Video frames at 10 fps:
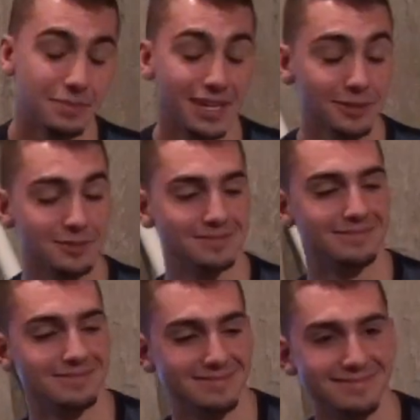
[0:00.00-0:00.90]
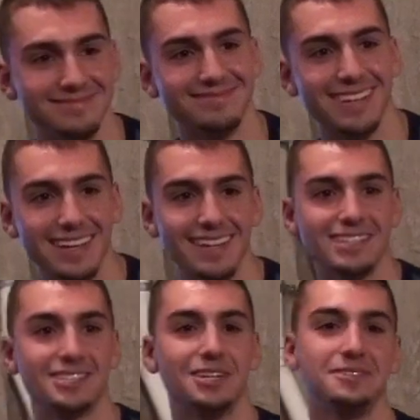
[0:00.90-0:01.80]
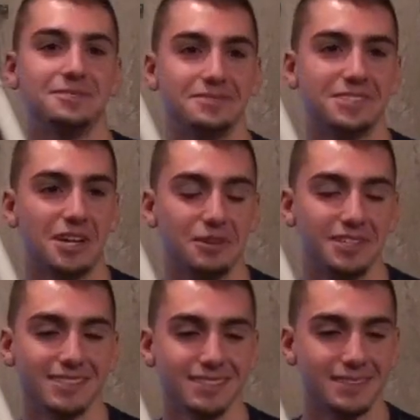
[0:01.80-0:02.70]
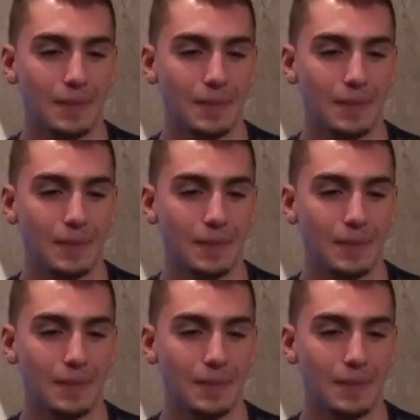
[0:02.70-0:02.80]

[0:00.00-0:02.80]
Like, ooh, I hear you, bro. So, that's how it is.